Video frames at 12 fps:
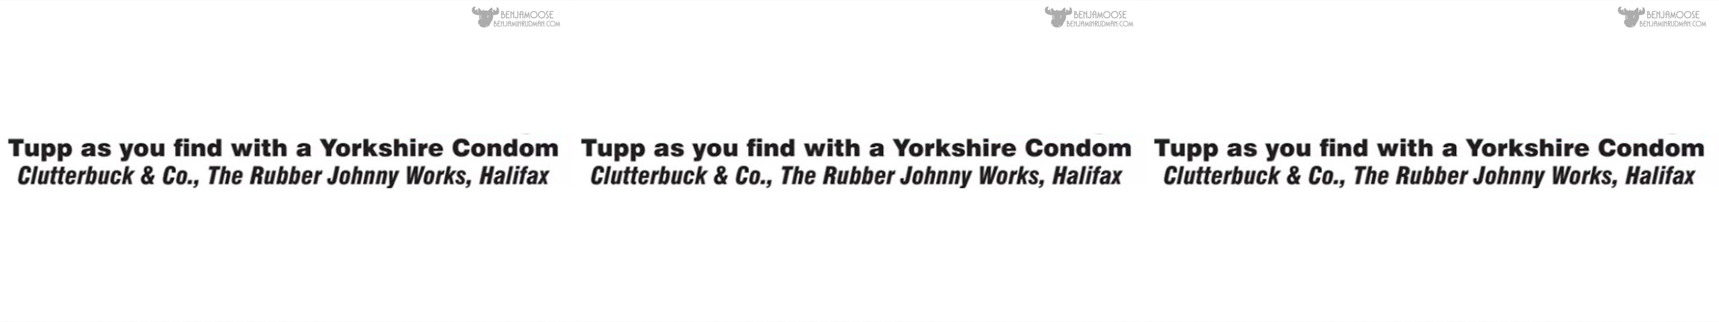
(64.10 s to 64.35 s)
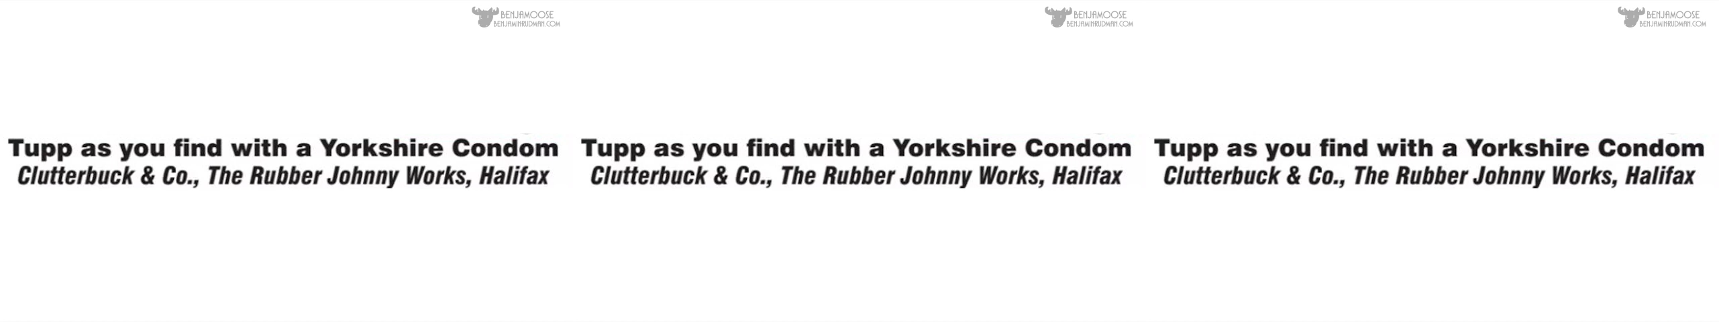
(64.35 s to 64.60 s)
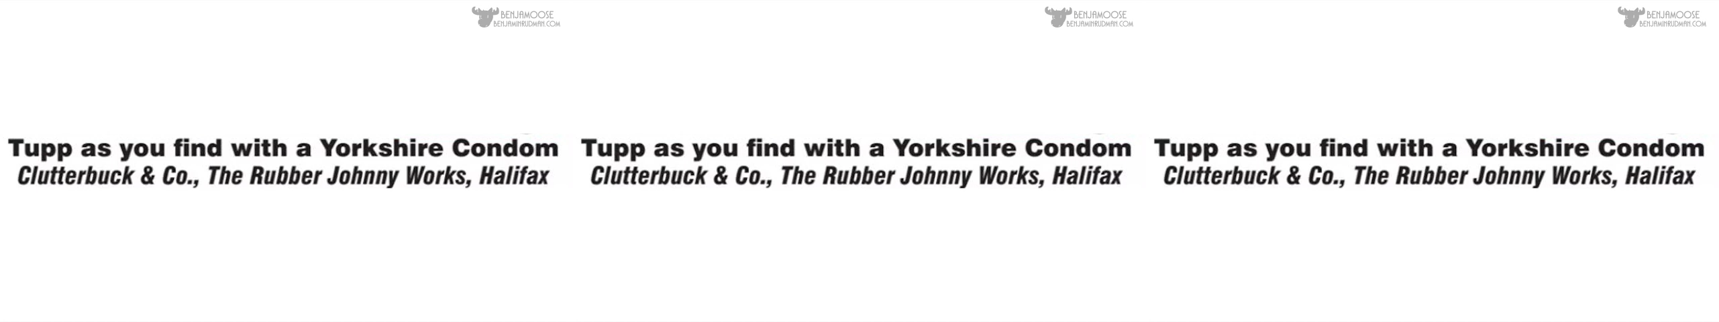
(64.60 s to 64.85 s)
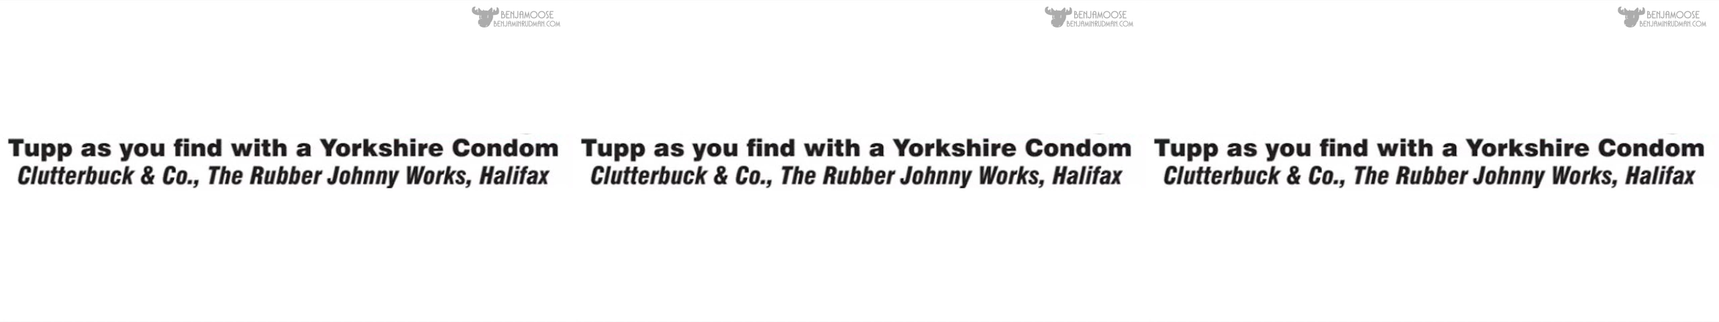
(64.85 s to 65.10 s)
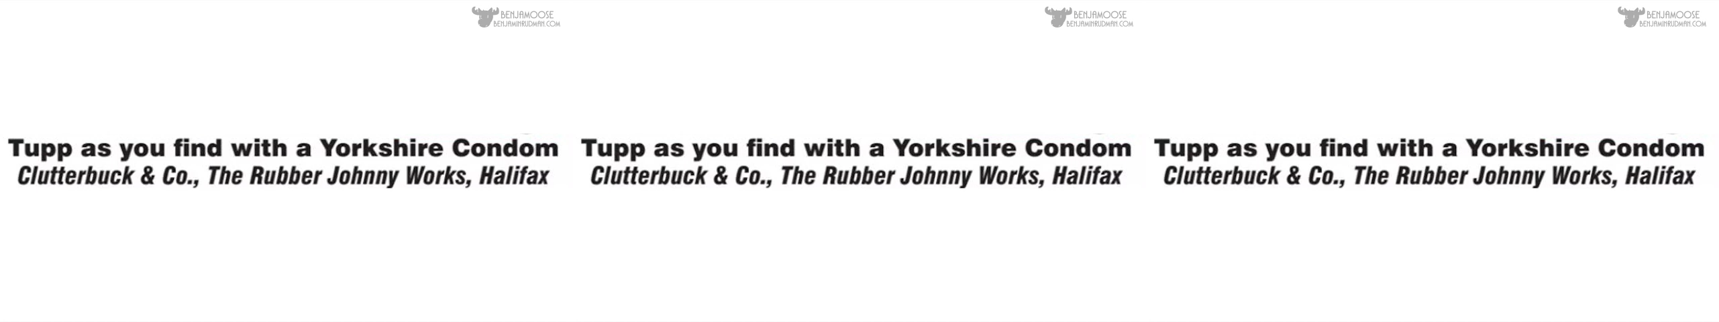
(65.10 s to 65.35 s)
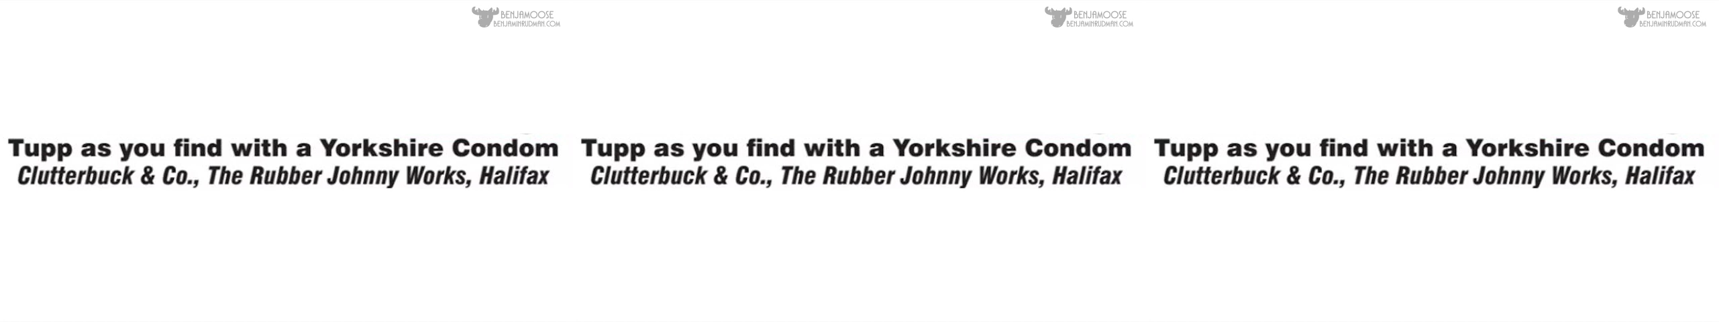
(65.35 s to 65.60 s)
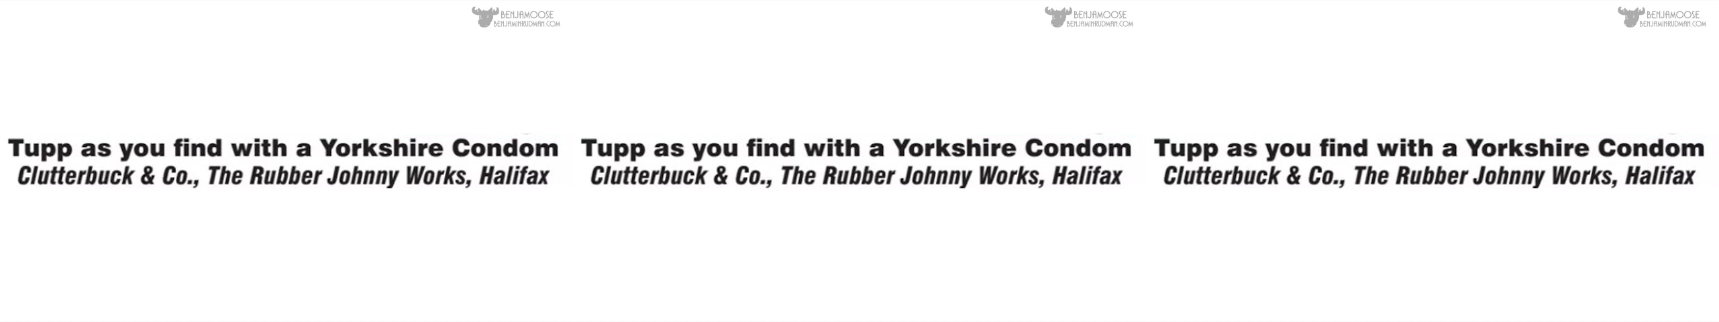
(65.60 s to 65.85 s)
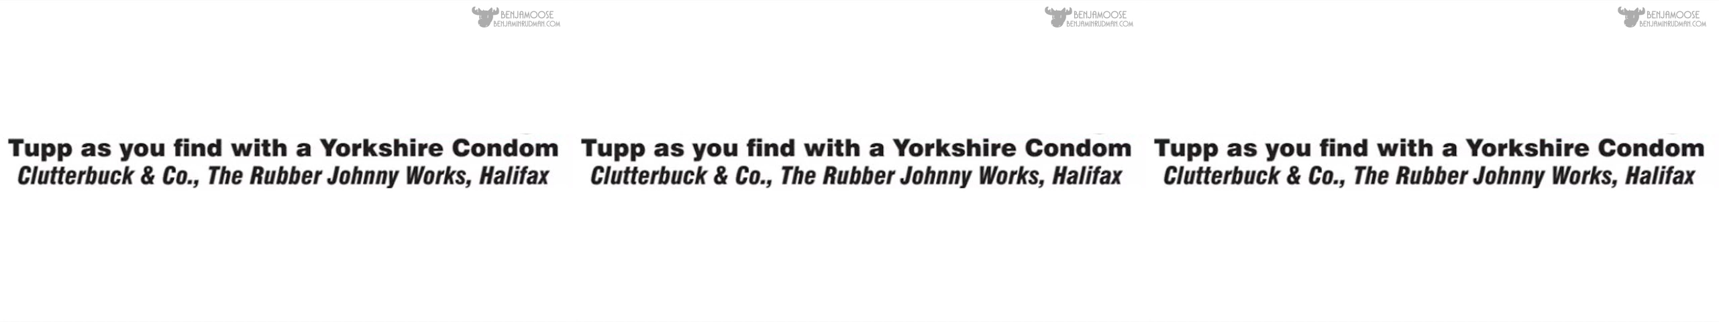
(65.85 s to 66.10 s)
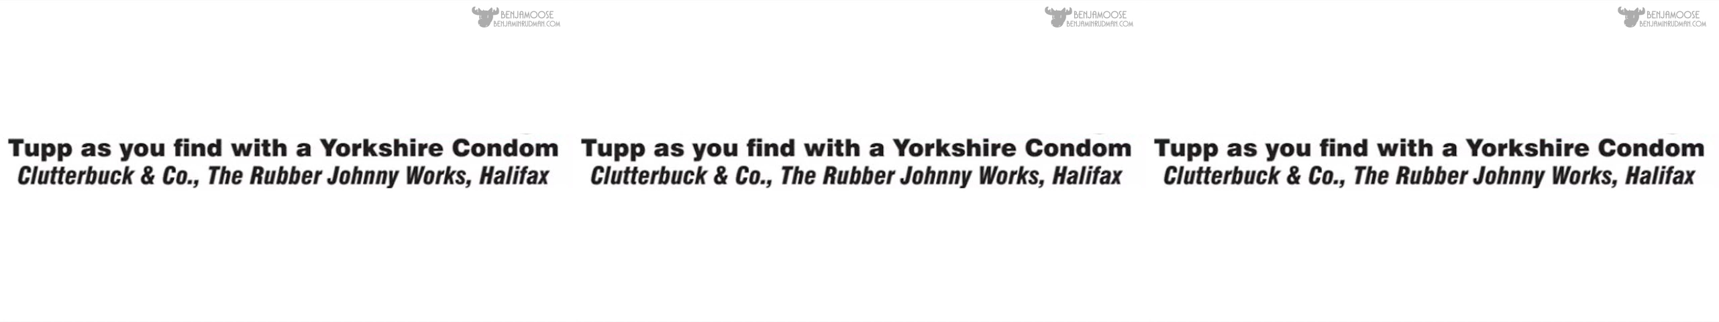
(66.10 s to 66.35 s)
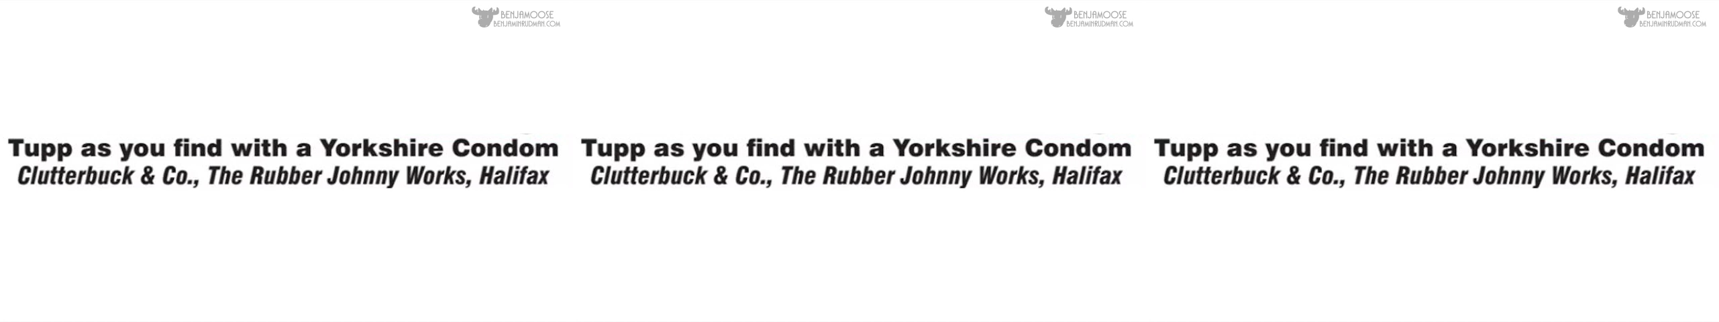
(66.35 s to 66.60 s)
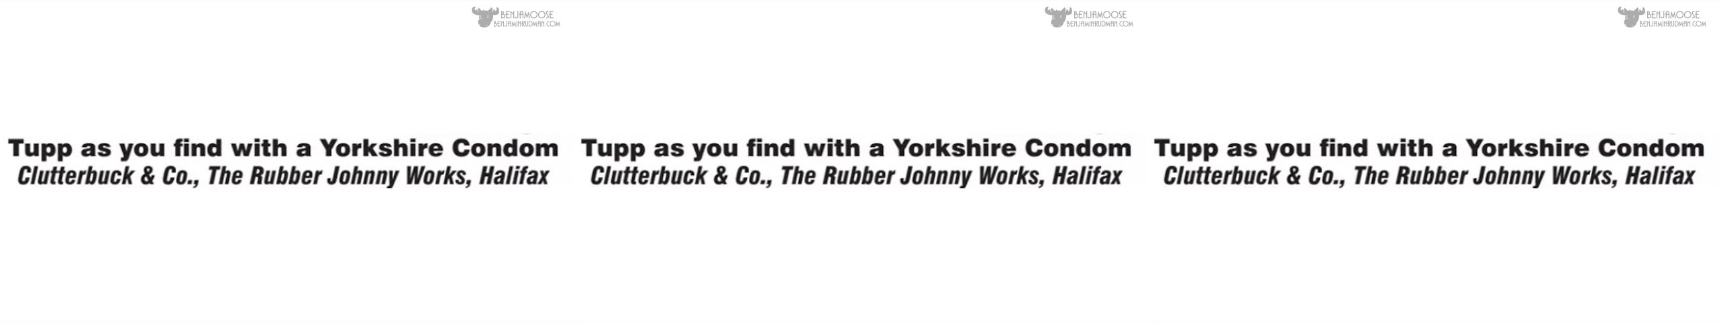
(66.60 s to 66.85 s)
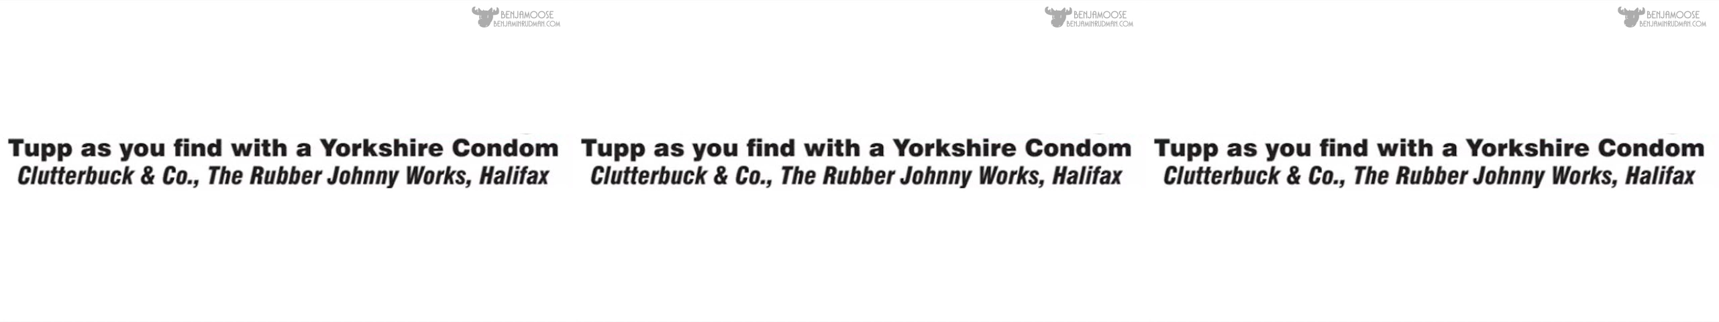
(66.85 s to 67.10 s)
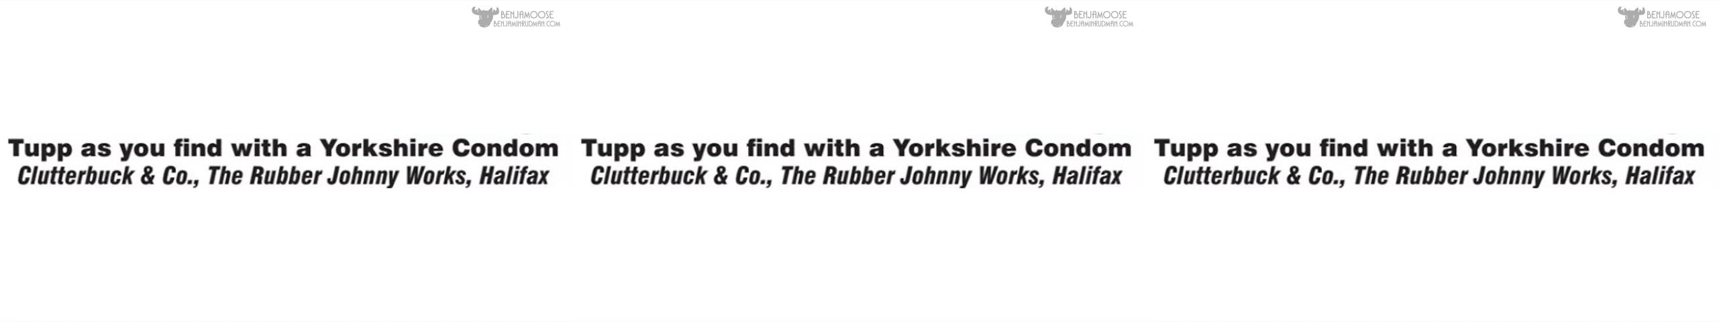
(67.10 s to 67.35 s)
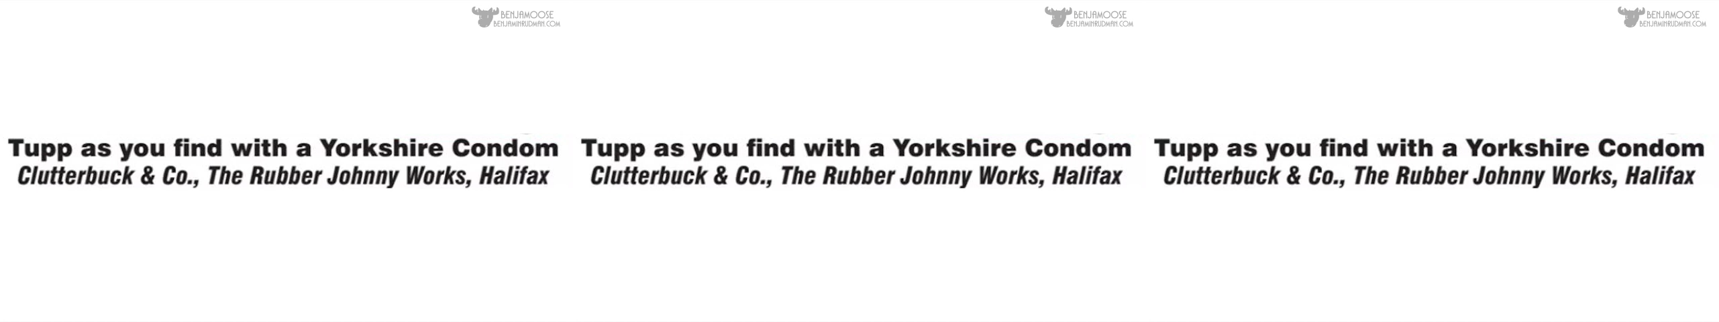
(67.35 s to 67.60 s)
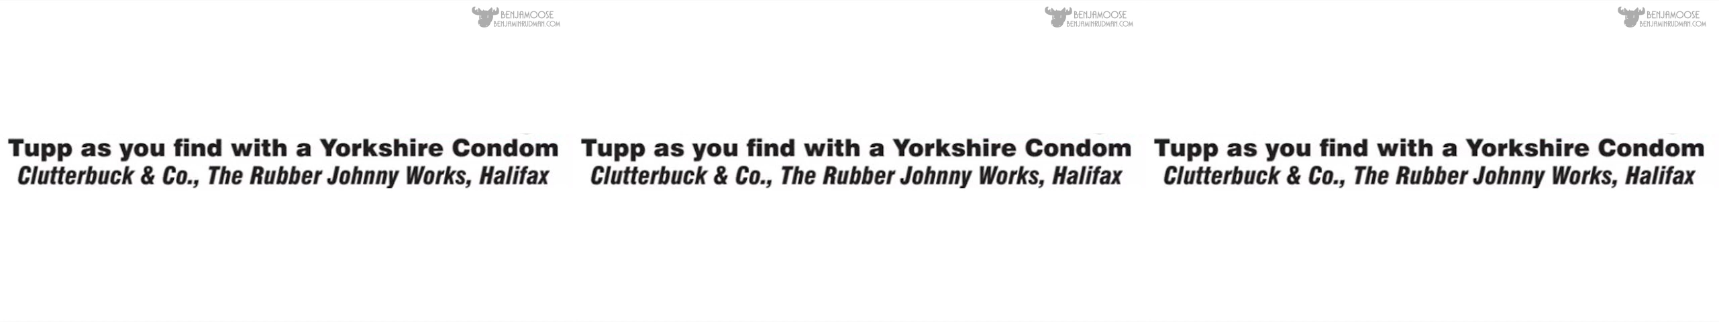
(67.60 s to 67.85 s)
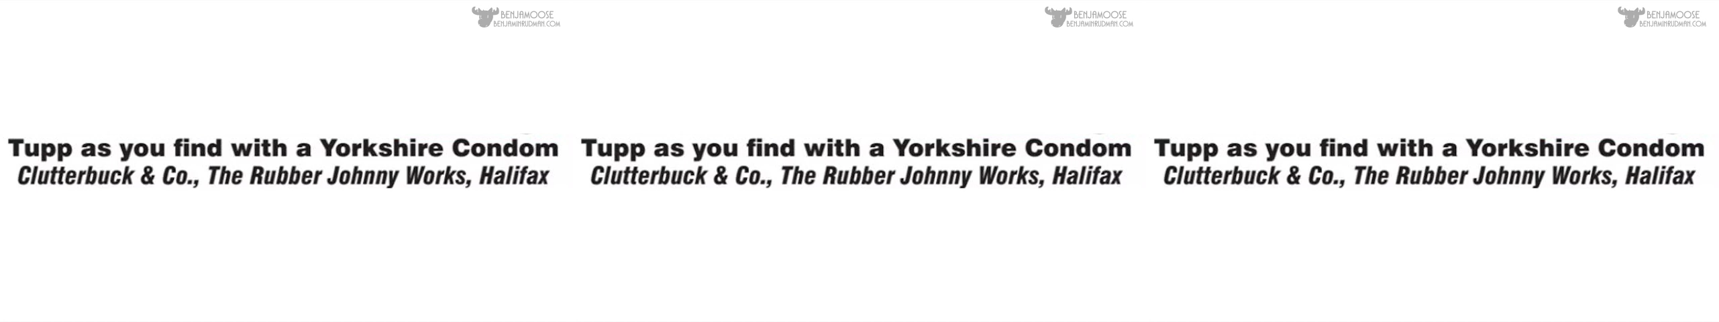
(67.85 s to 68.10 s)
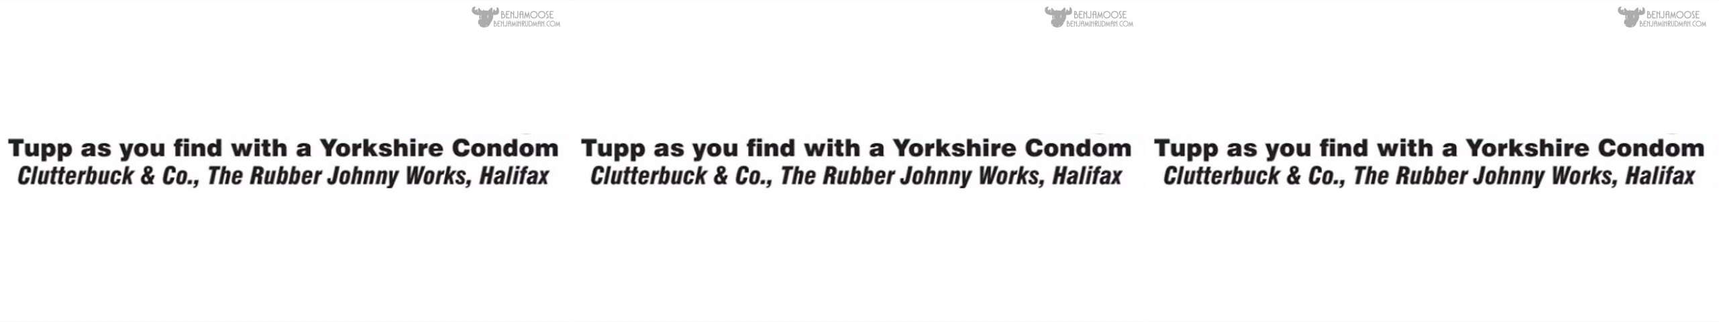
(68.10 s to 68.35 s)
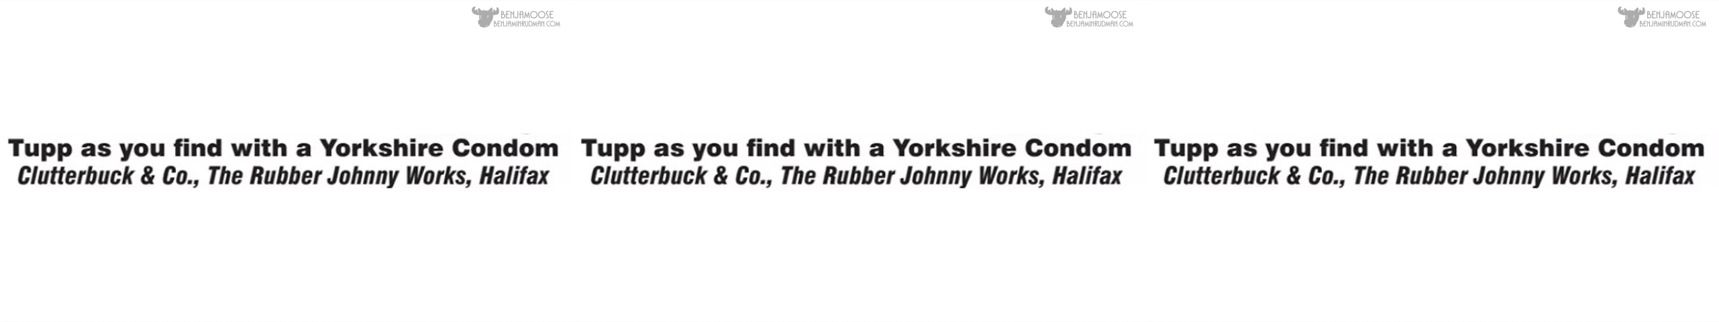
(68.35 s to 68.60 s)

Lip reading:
[unreadable: no face in view]